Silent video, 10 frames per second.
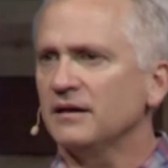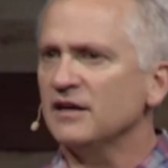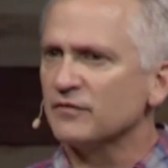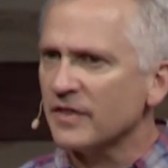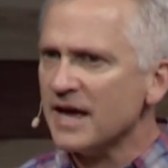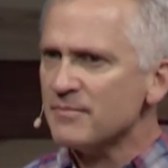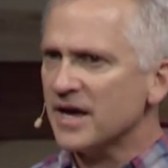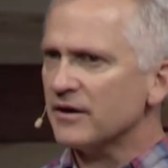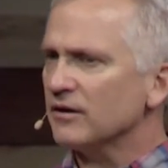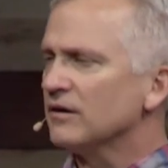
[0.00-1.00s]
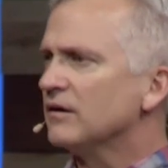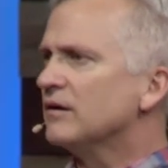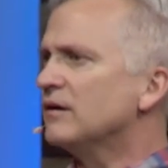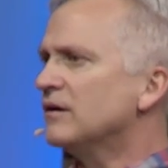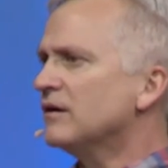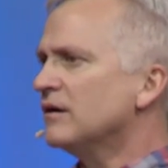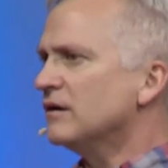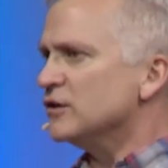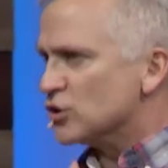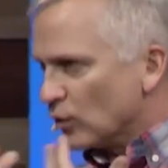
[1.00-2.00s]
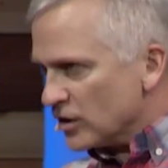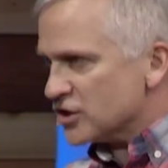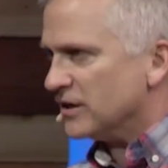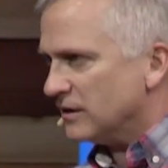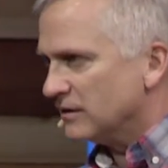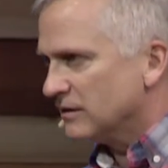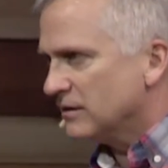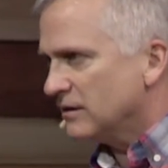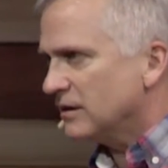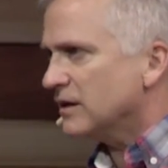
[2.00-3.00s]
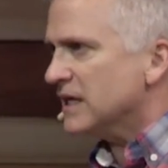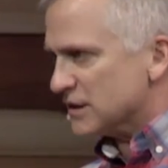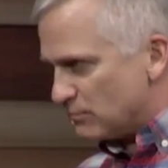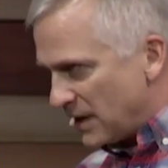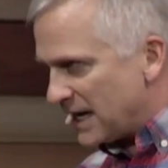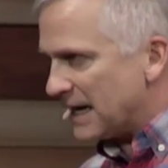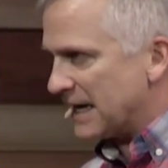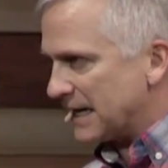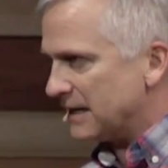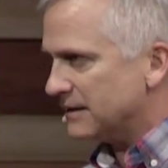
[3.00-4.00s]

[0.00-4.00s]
And for that matter, Georgia is mine.